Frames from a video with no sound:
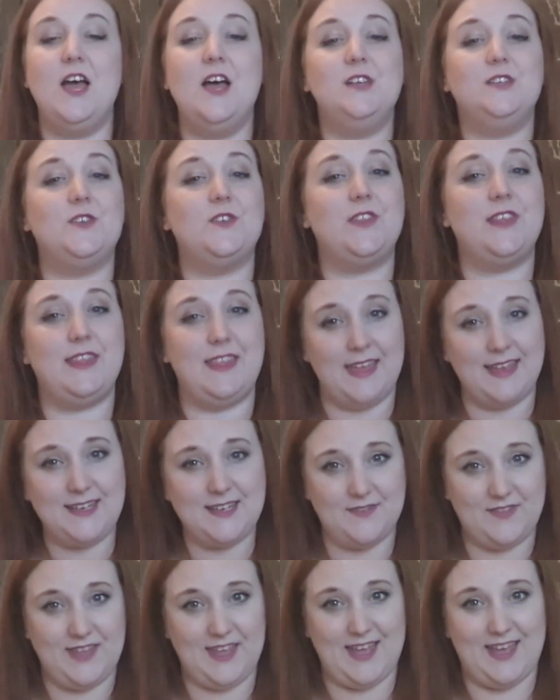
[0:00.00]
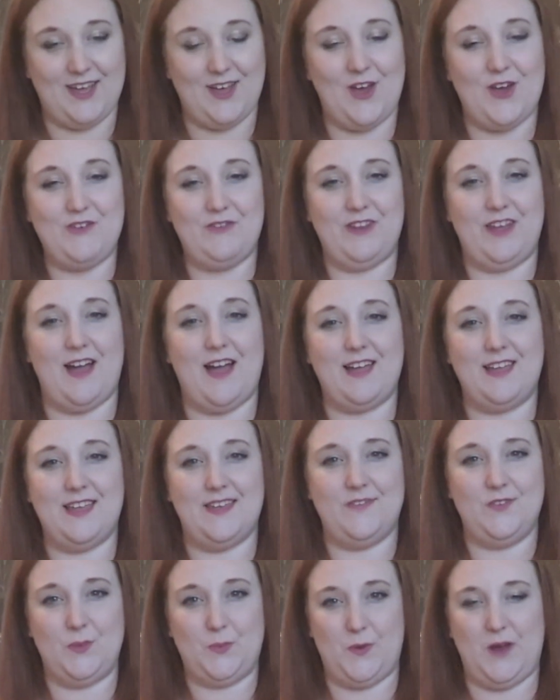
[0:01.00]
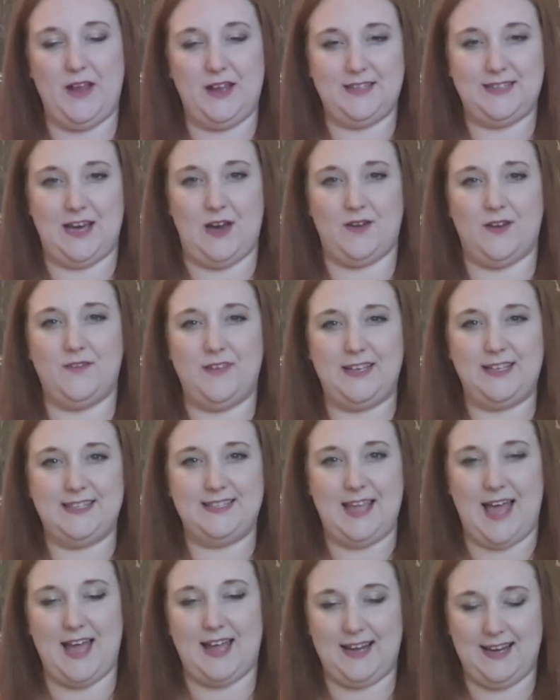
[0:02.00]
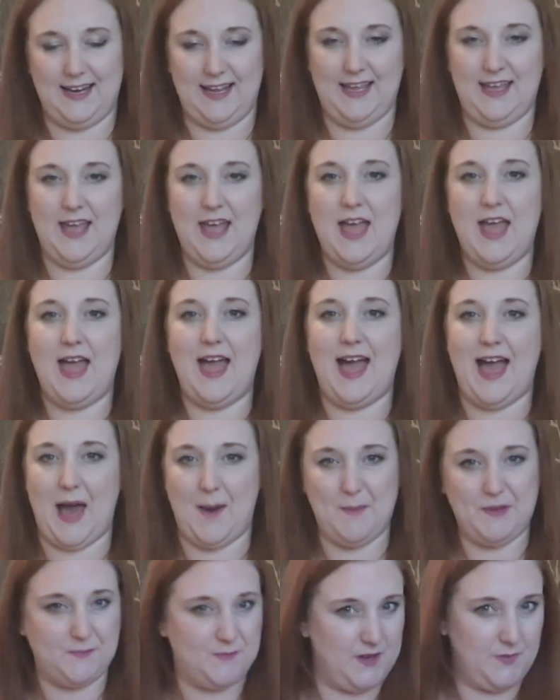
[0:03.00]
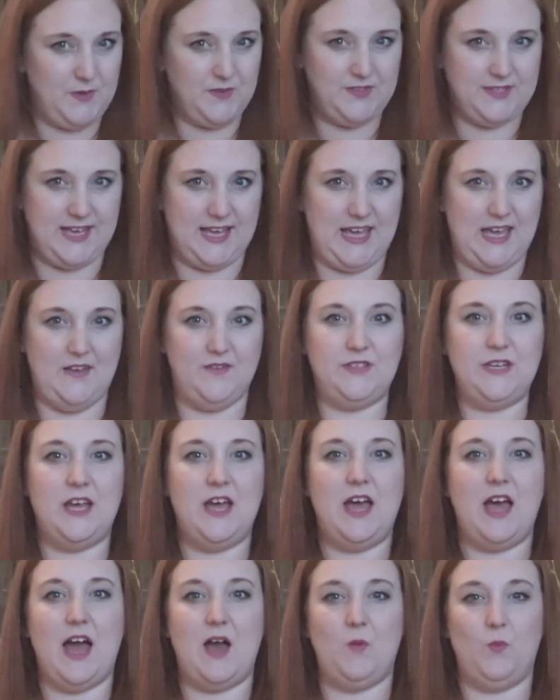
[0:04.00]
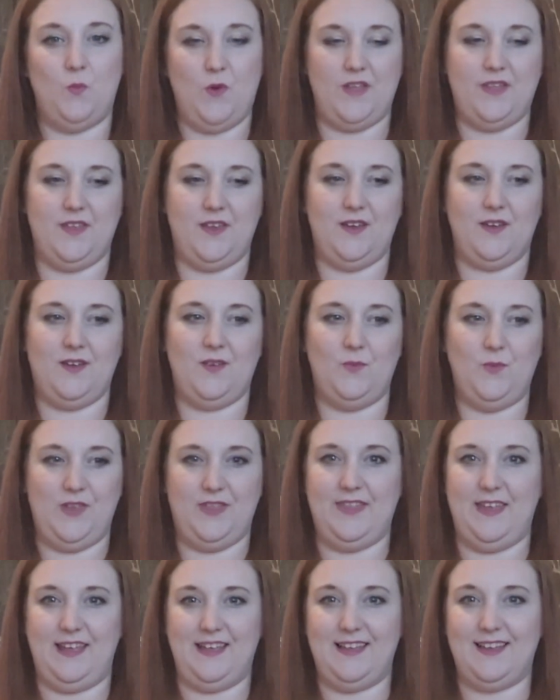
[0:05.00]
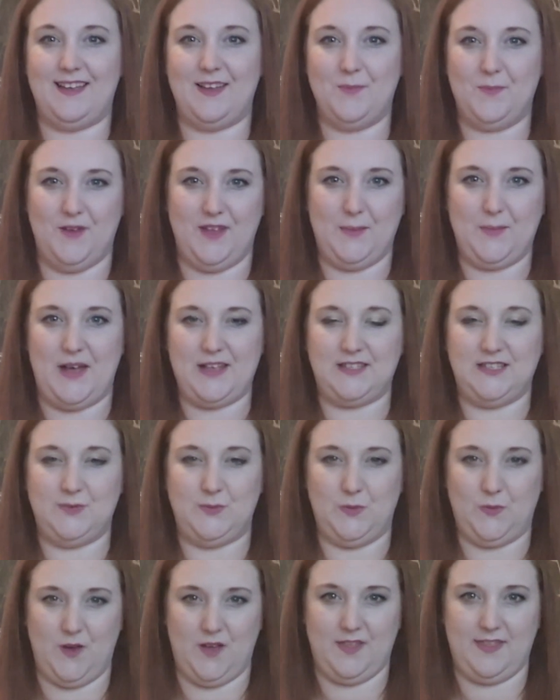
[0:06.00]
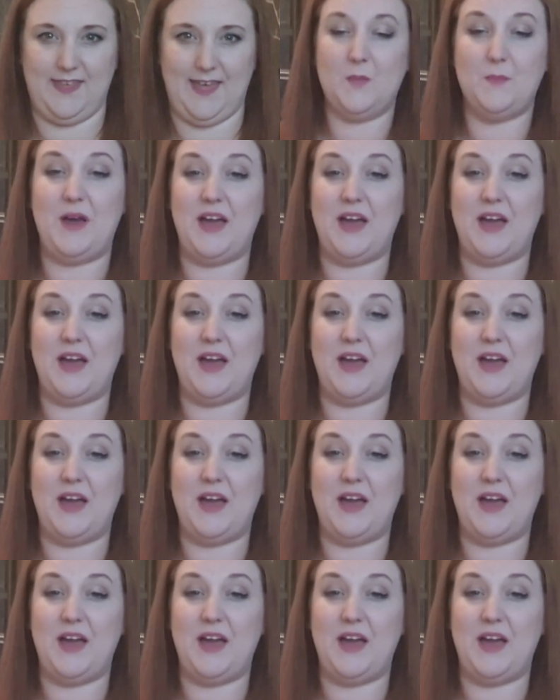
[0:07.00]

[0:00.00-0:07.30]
So at the end of the year, hopefully I can give you a breakdown of exactly how much money we've saved and whether we think Merlin passes were worth it.